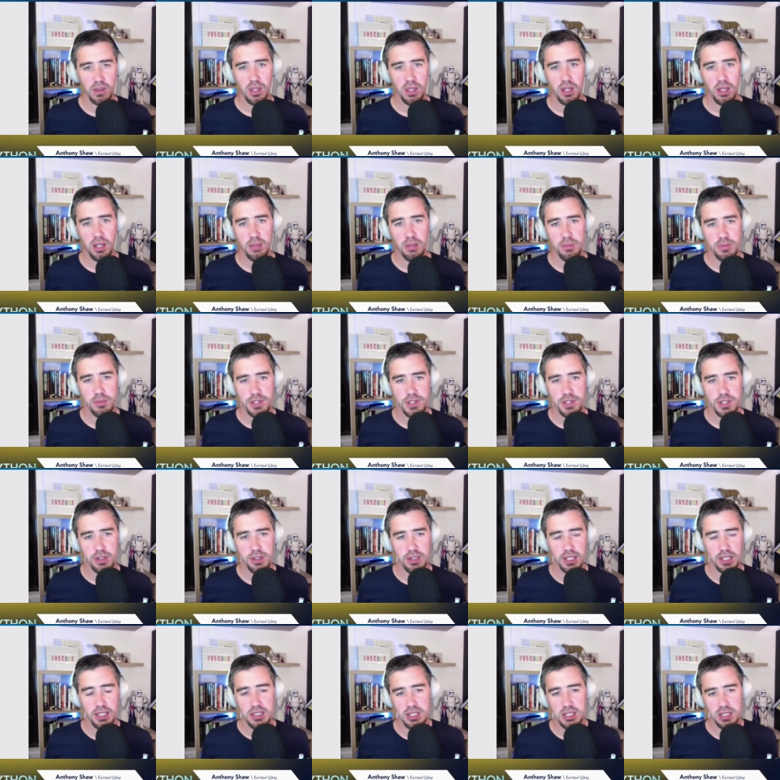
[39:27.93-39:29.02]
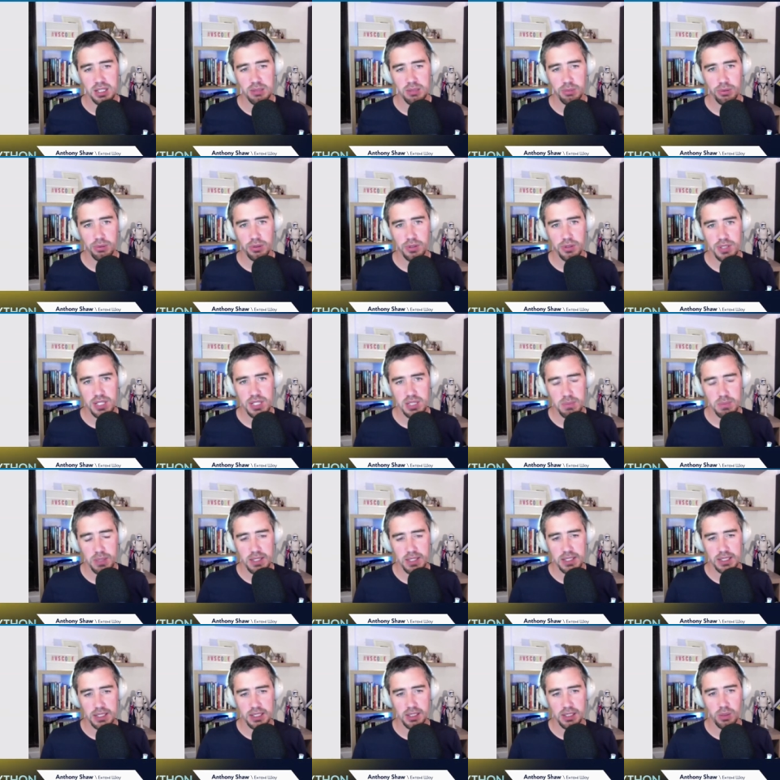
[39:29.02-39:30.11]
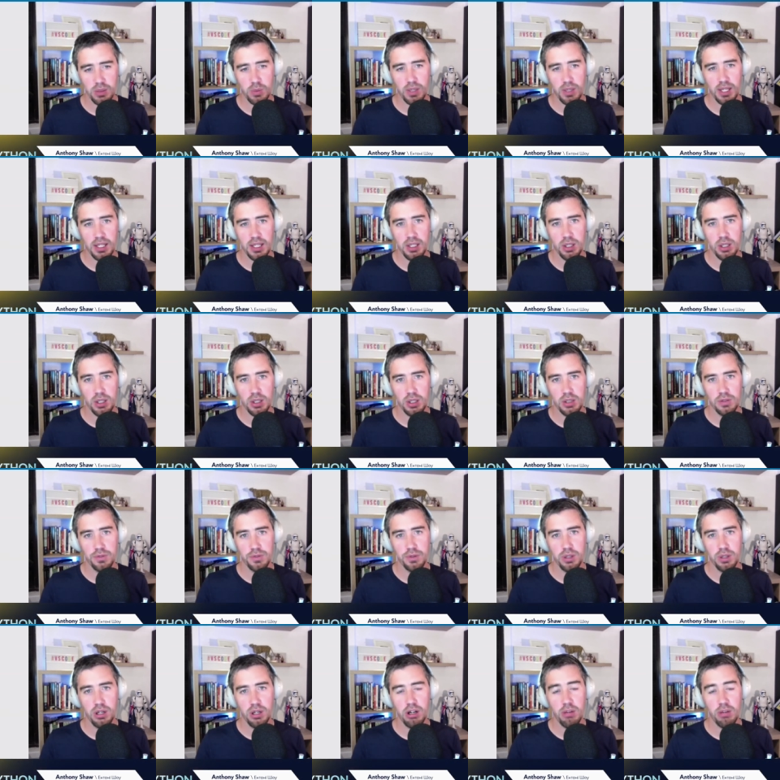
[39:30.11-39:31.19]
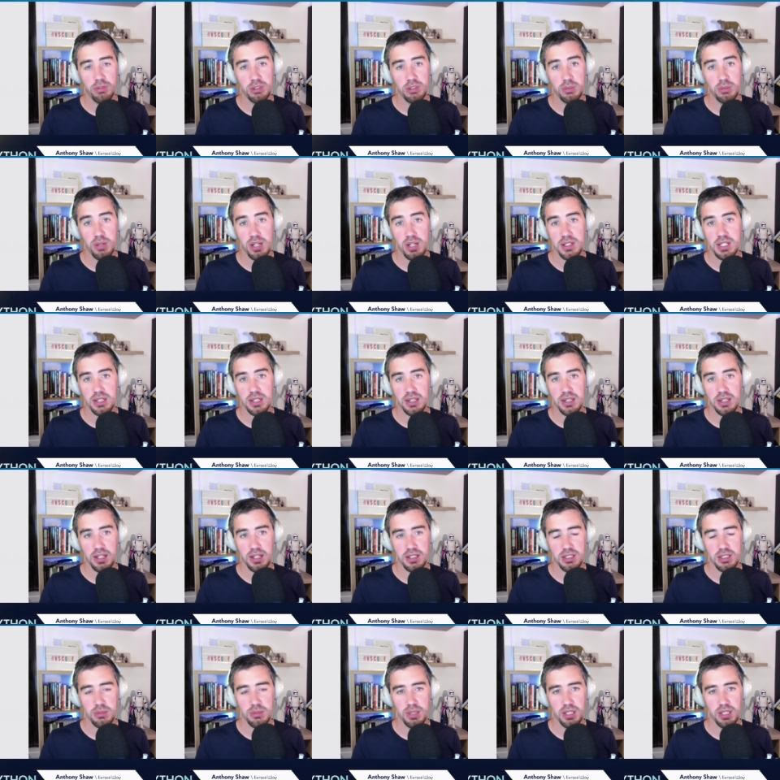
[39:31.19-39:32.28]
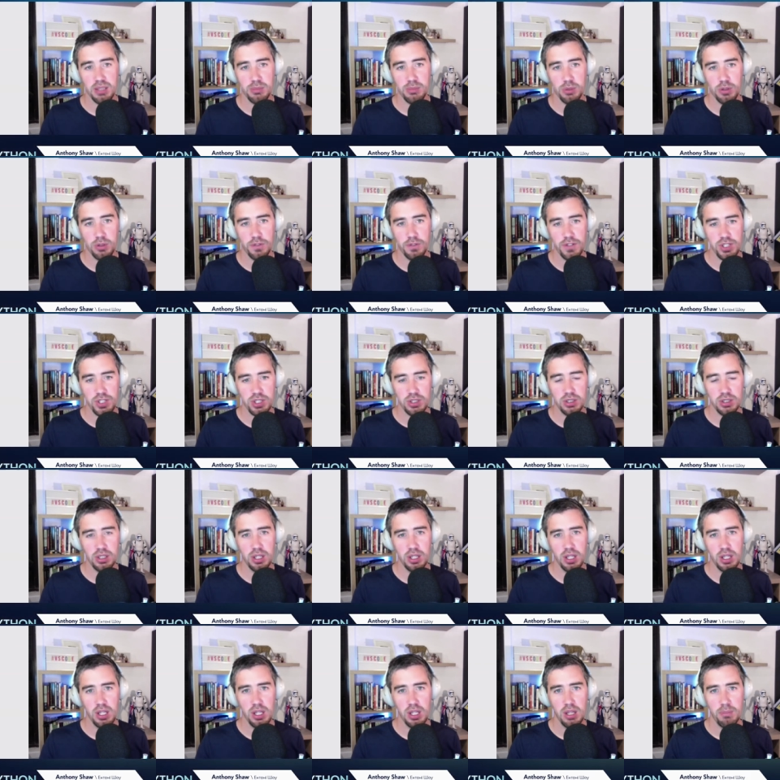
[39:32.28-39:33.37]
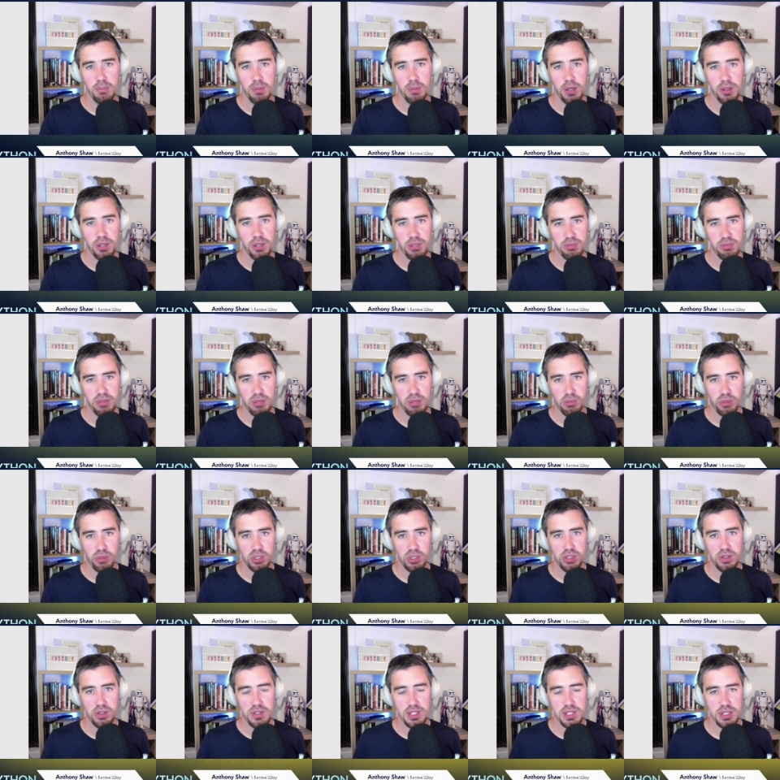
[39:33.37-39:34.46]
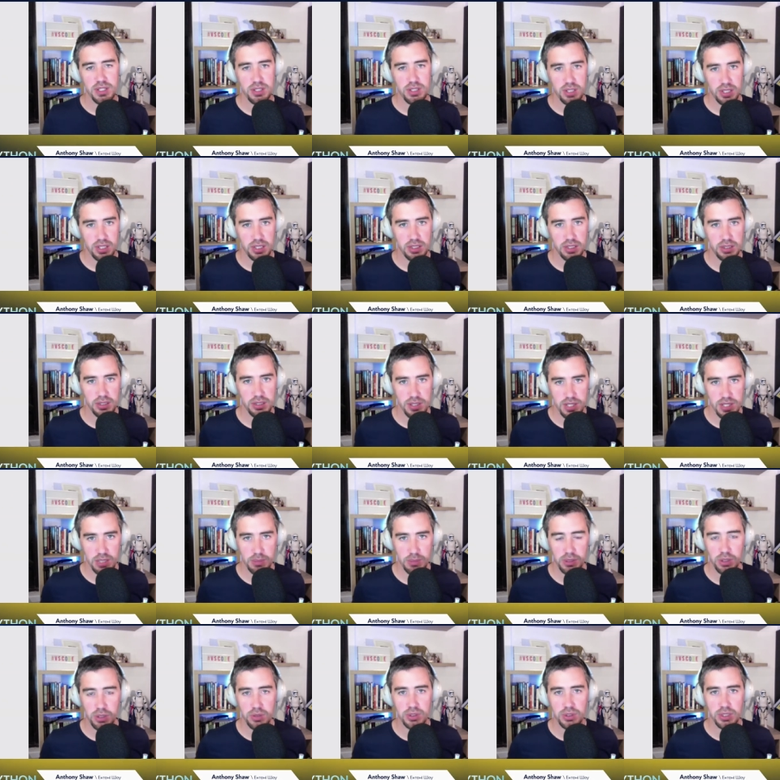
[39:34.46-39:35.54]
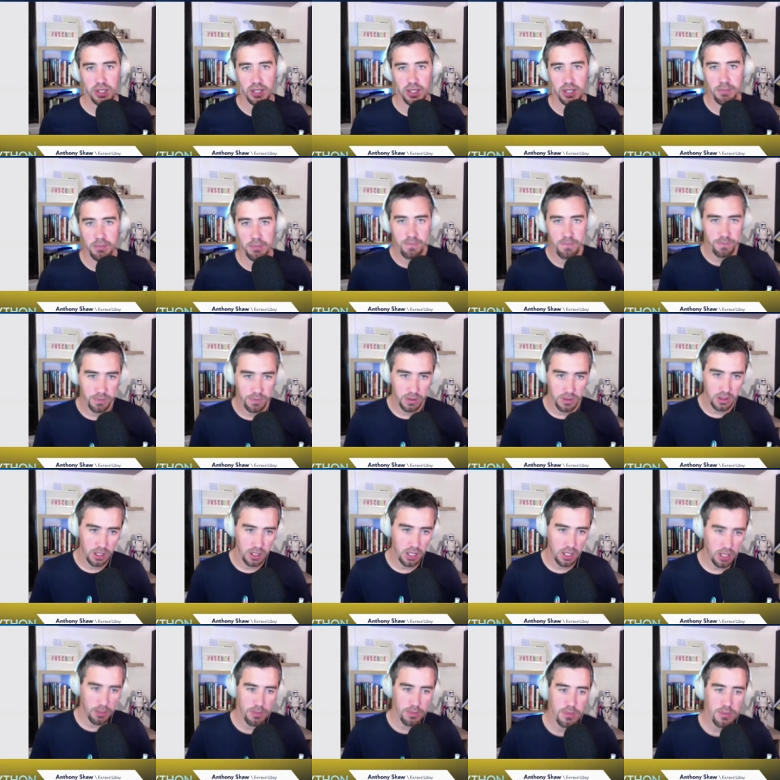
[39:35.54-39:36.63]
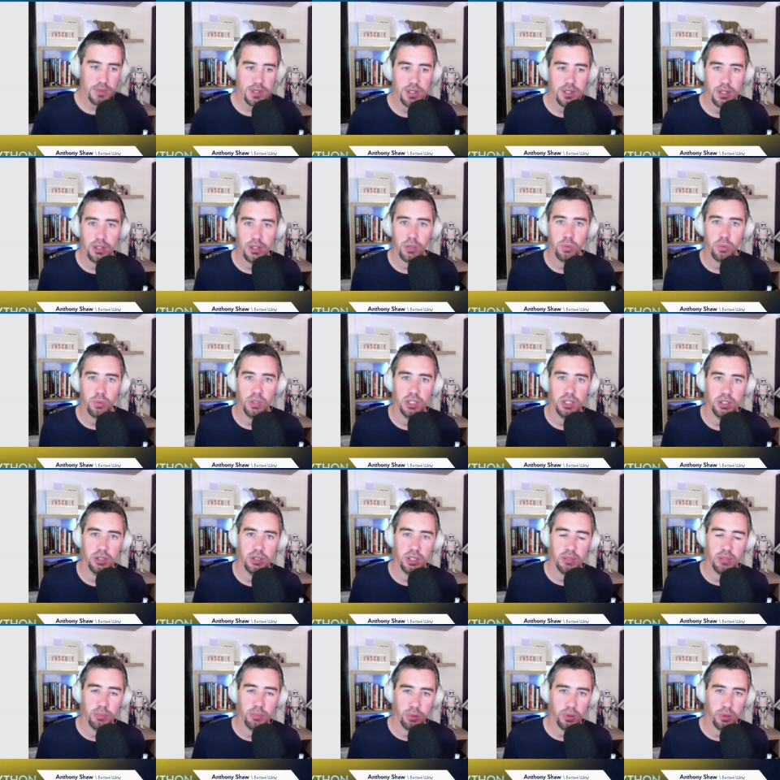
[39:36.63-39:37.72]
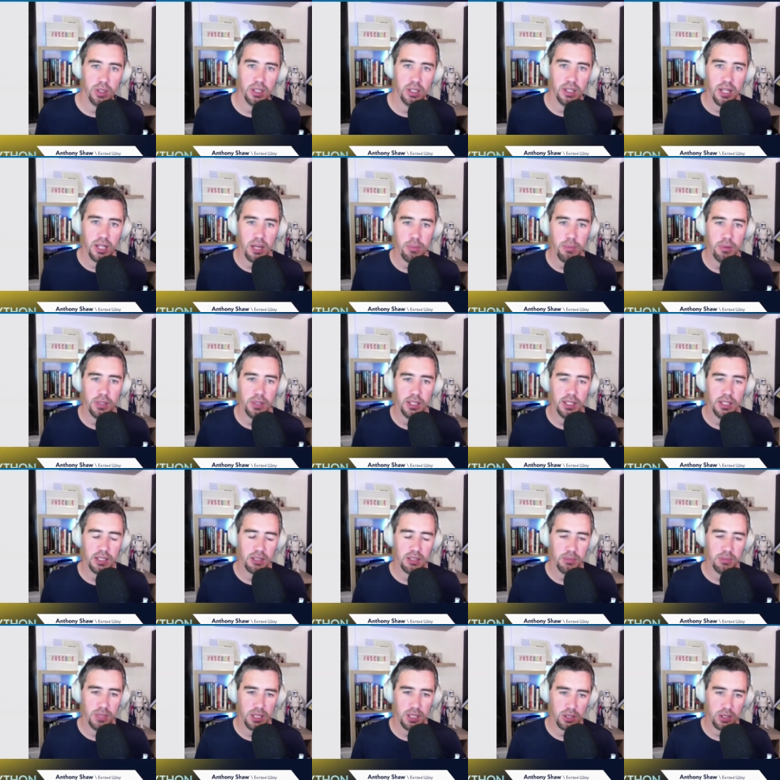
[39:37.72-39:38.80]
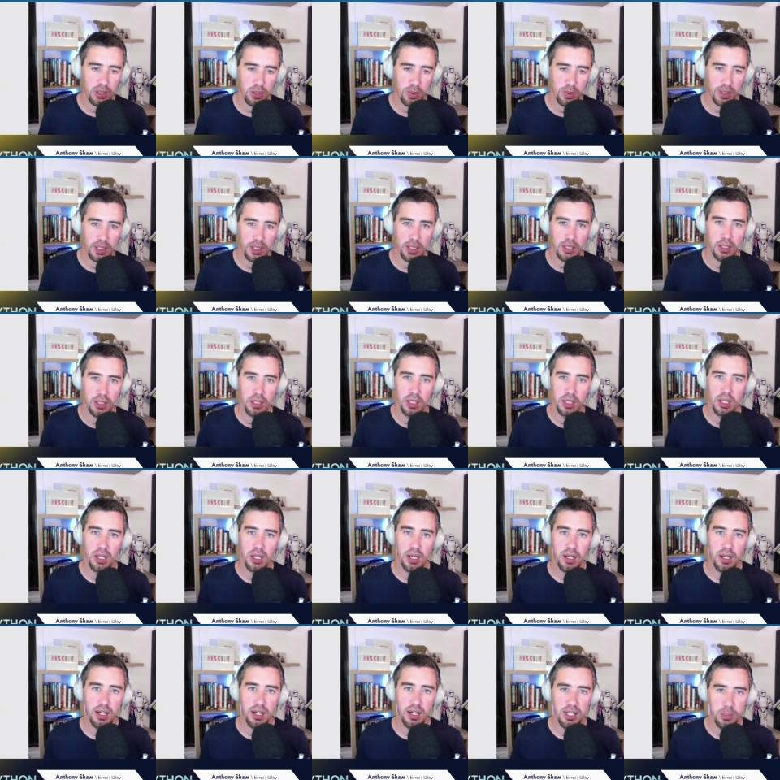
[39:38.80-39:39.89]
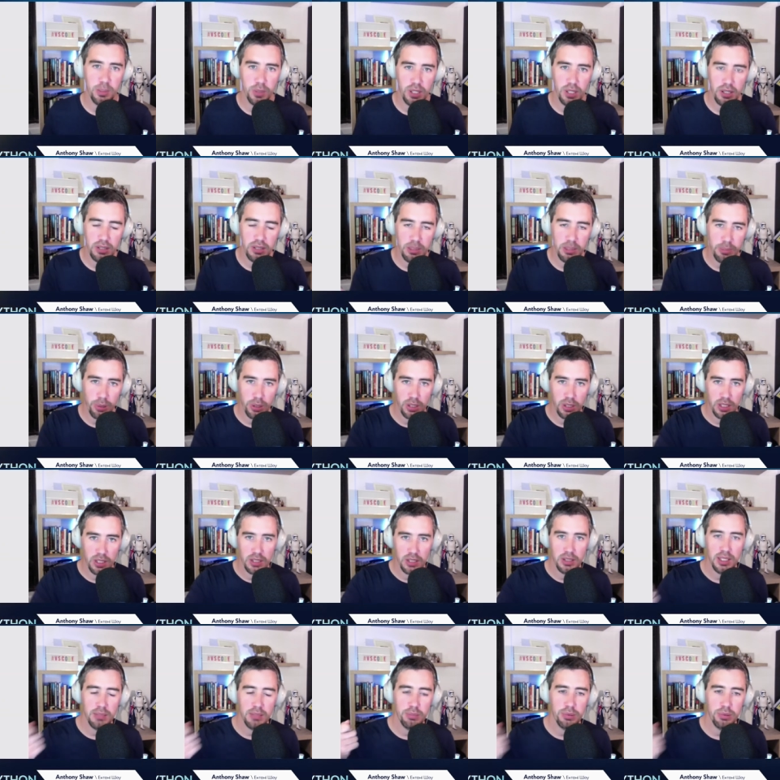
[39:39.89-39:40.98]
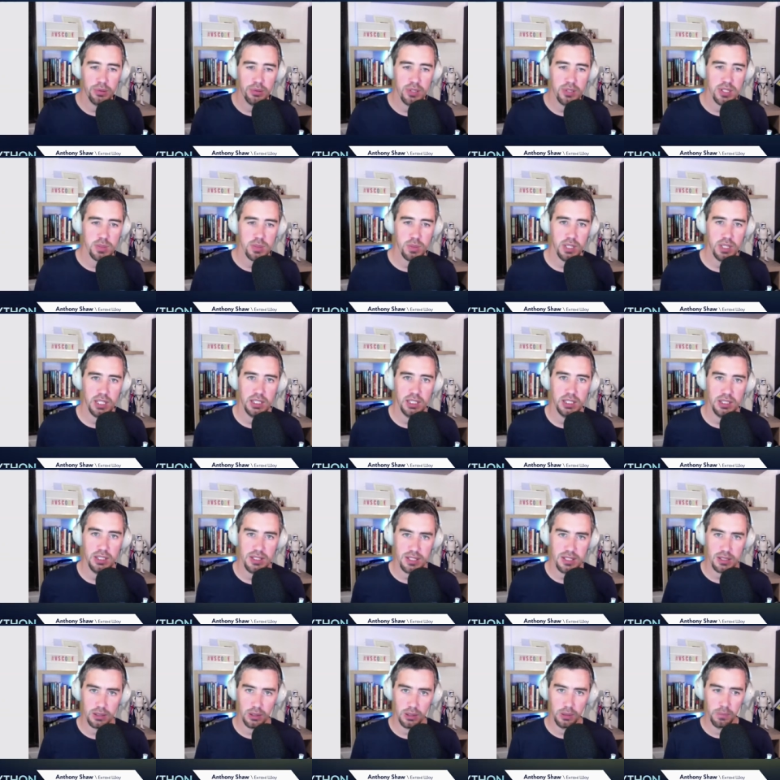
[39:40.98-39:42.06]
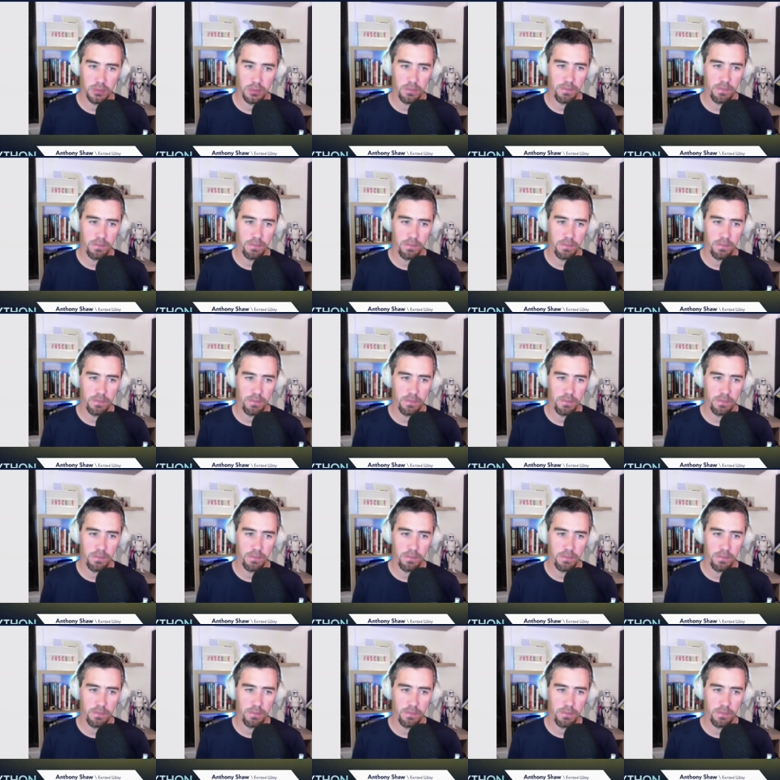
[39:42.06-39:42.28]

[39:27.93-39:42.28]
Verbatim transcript: Um, so lazy imports is basically a way of optimizing that to make it more efficient, both in memory usage and in CPU time. Um, so that when you import a library, it can be a lot quicker, and it will only pull in imports when it needs to.